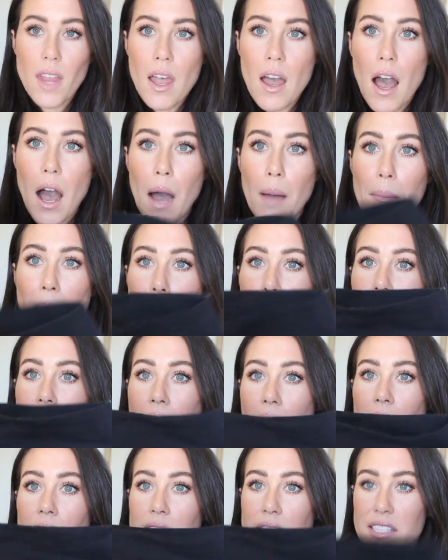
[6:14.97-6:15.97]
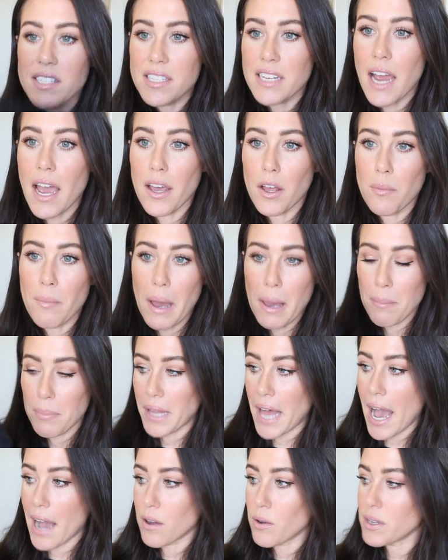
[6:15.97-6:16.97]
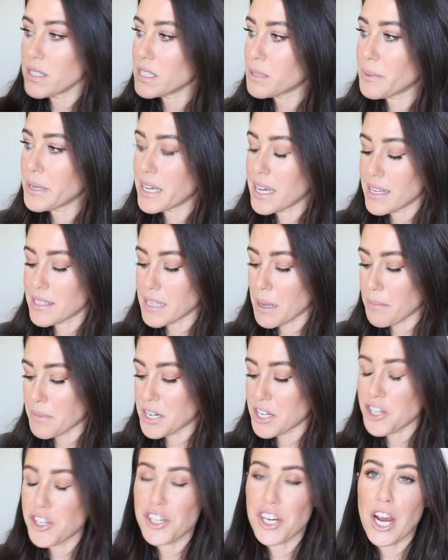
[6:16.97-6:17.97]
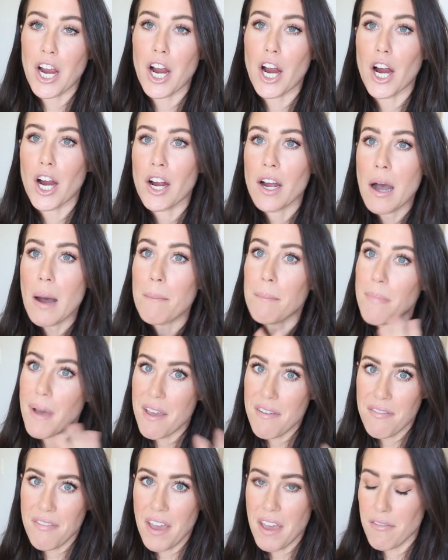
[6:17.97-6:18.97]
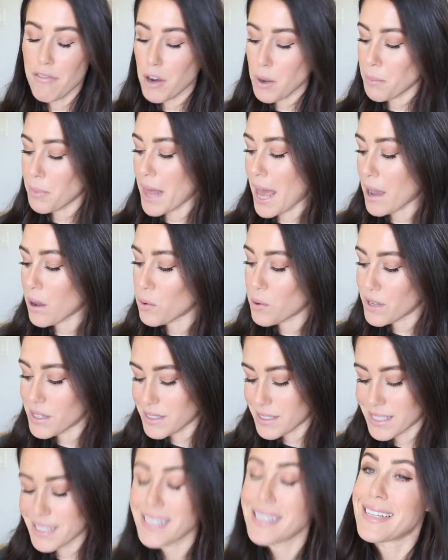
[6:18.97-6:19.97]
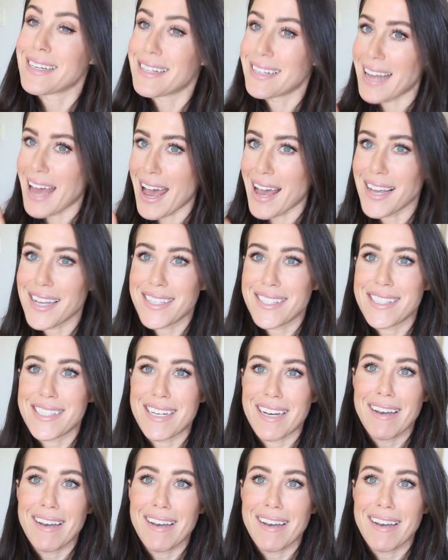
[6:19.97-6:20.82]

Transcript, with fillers: Um, I'm not gonna style my black ones because I'm gonna share my favorite black ones next,